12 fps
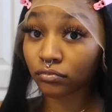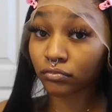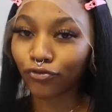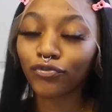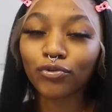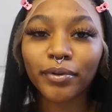
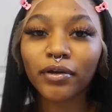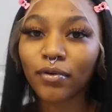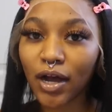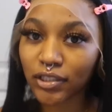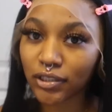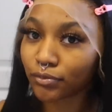if you've been
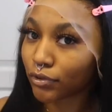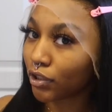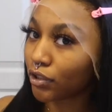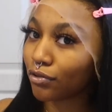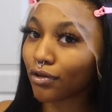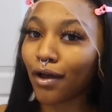watching
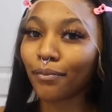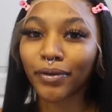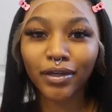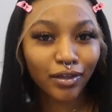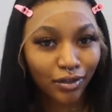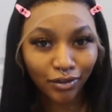me, you know I'm
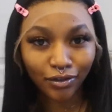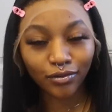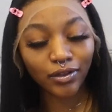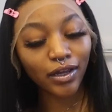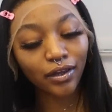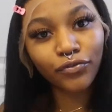pinky
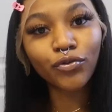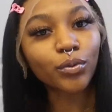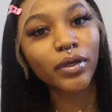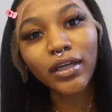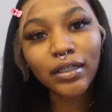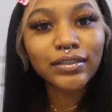girl. Like, if you
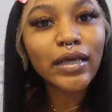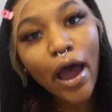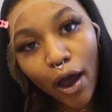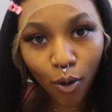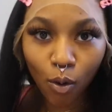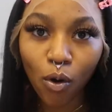can't
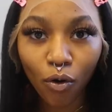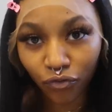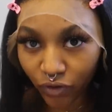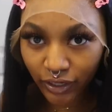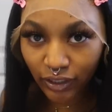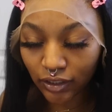tell
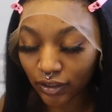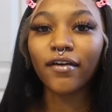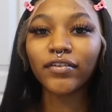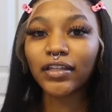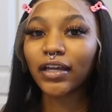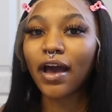already,
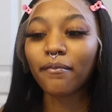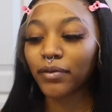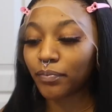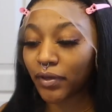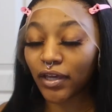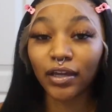everything gotta
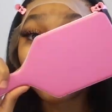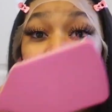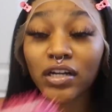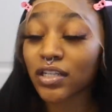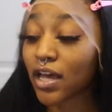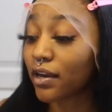be pink.
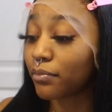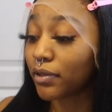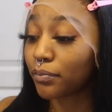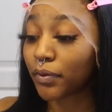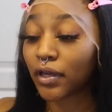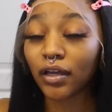Brush gotta
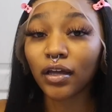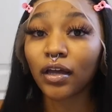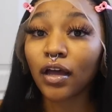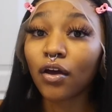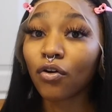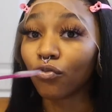be pink,
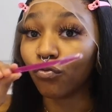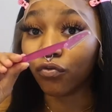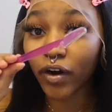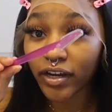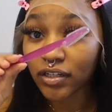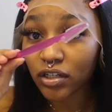
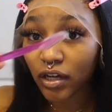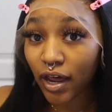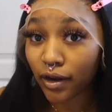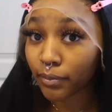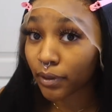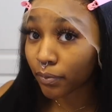razor
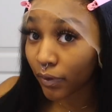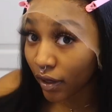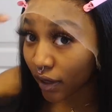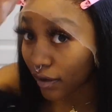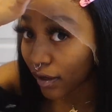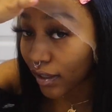gotta be
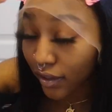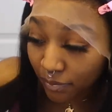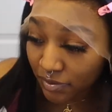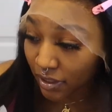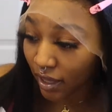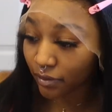pink,
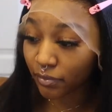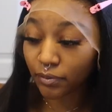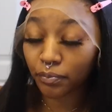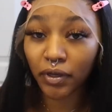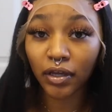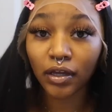clips gotta
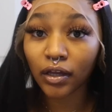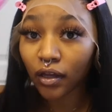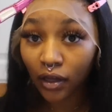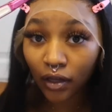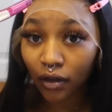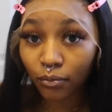be pink,
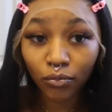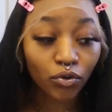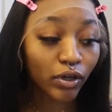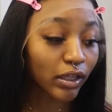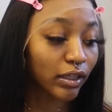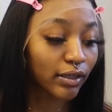
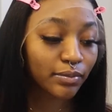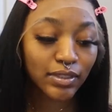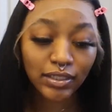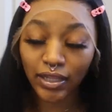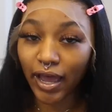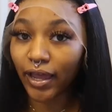more
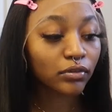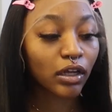clips. Like,